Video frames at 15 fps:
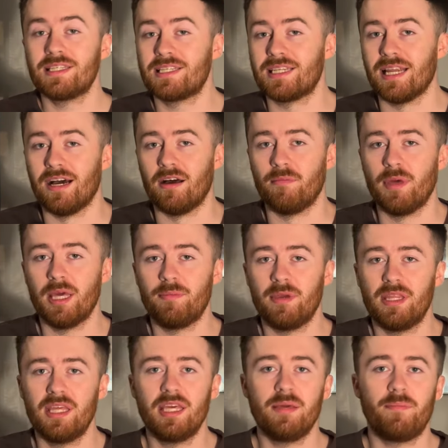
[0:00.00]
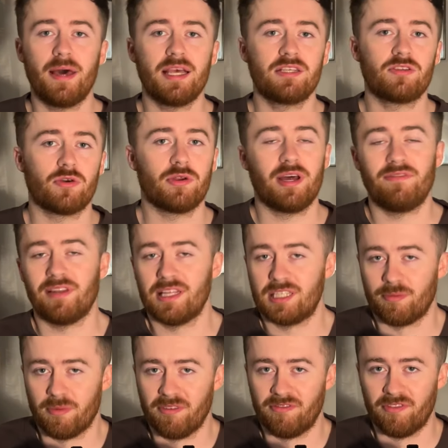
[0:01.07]
to start? Maybe the best
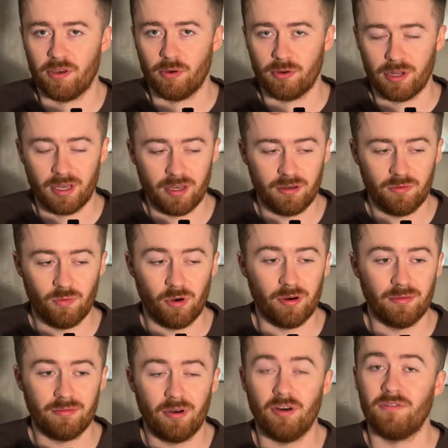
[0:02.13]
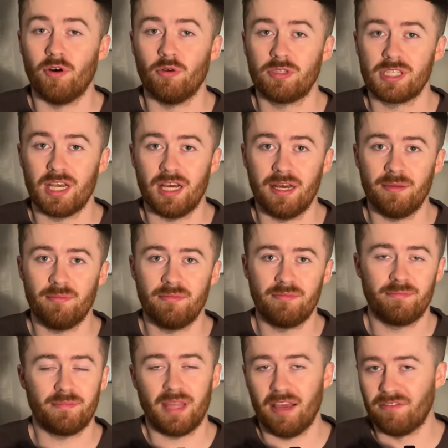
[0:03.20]
unathletic midfielder, what, of all time?
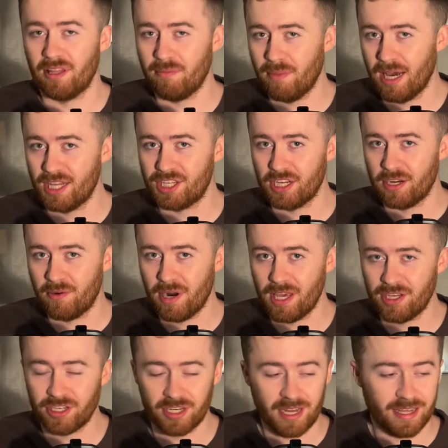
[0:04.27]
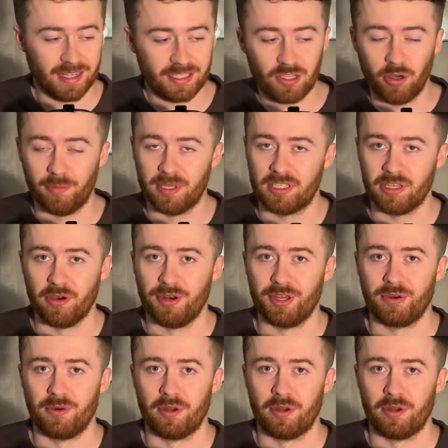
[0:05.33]
Definitely my generation, and that's got to be Toni